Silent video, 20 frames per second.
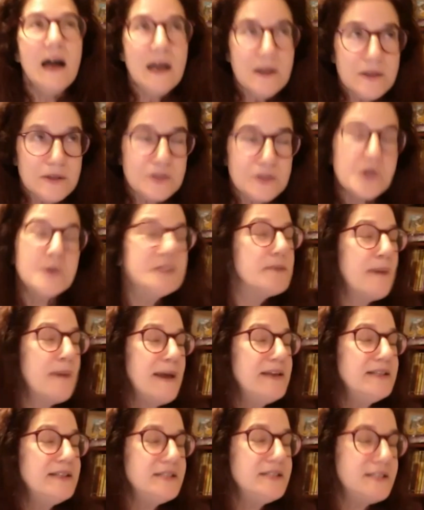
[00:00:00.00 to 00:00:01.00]
So it
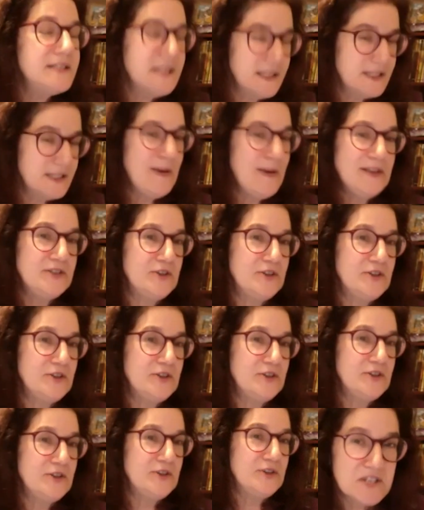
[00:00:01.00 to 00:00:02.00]
depends. It depends who's
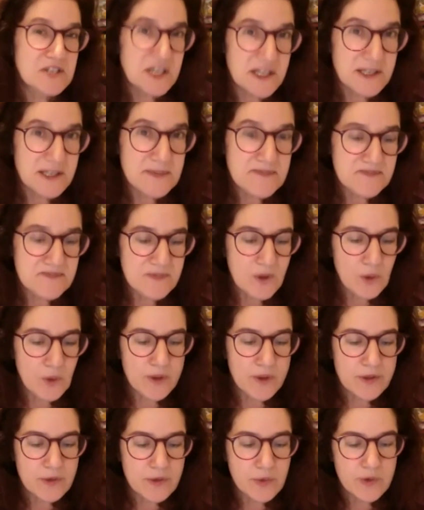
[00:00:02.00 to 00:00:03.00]
publishing it.
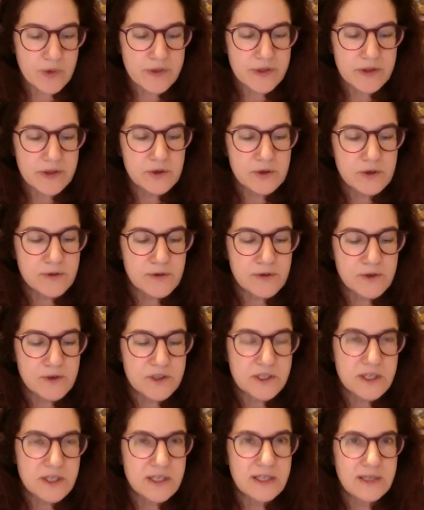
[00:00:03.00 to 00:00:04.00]
With the
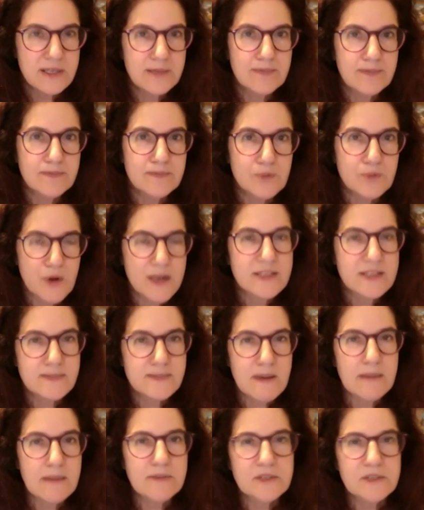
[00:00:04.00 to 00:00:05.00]
university press
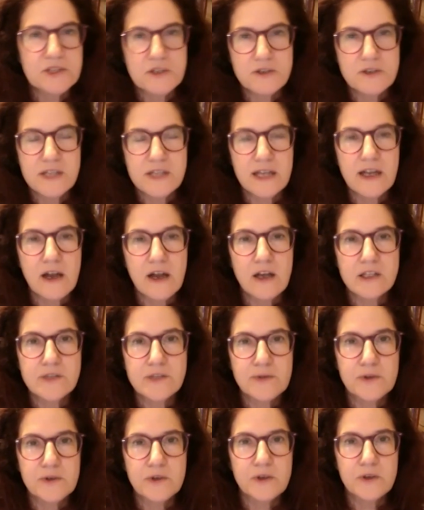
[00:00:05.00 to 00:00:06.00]
publishers like
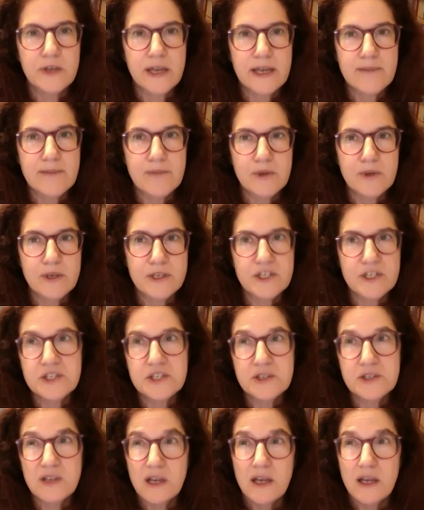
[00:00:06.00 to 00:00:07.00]
Oxford or
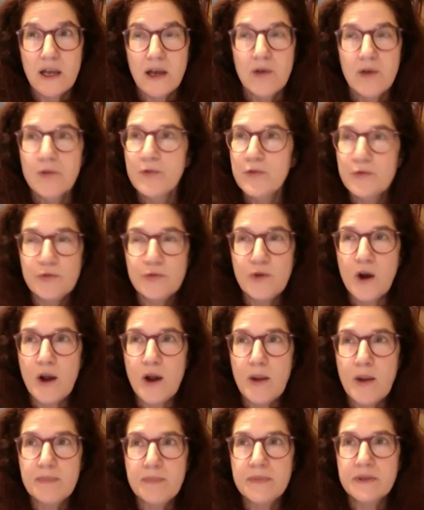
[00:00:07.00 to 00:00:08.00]
Cambridge,
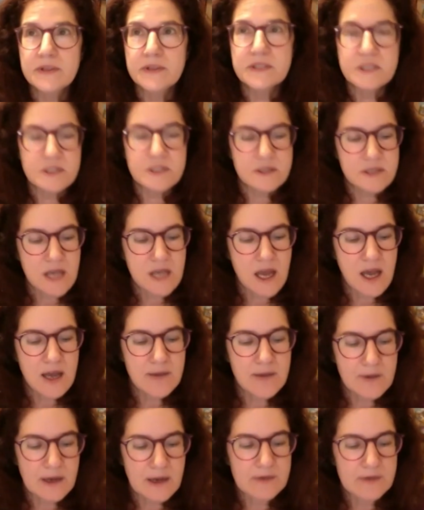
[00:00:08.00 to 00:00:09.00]
from the
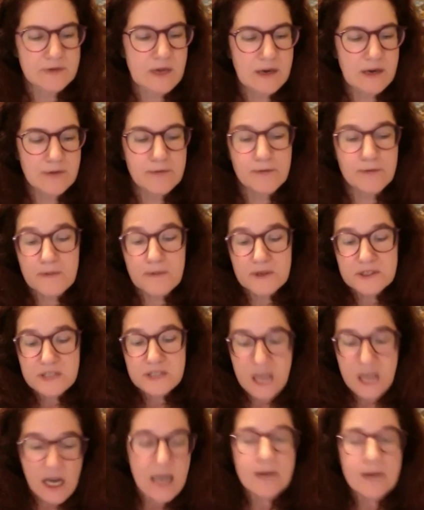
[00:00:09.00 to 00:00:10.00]
time
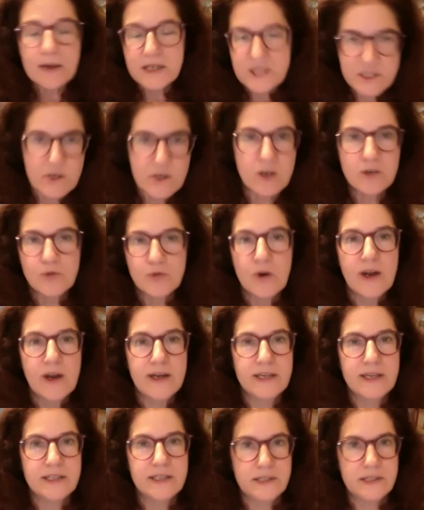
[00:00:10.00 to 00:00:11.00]
I start
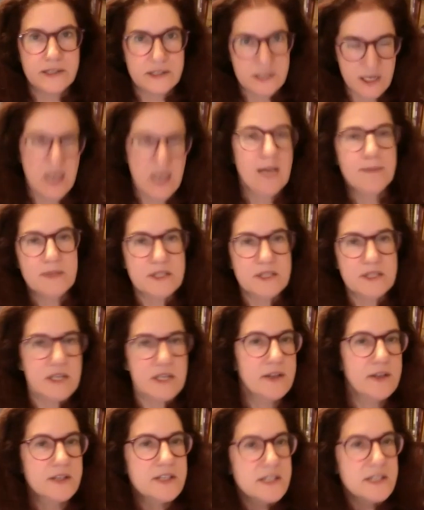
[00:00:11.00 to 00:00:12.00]
writing to the time it's
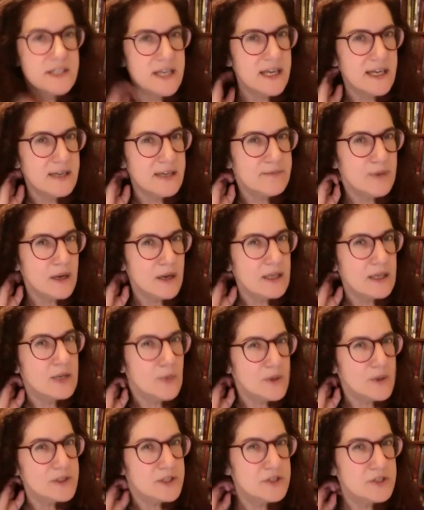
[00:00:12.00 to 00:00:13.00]
on the stand, probably
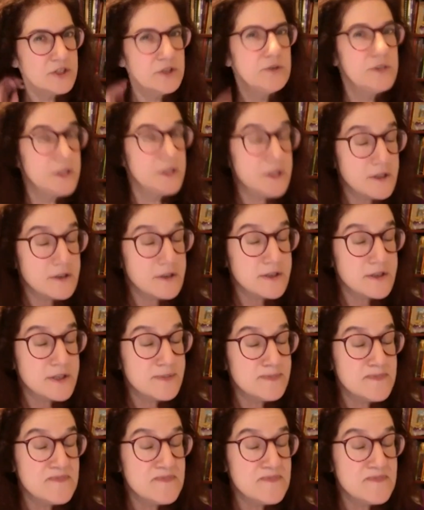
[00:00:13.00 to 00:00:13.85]
1 to 2 years.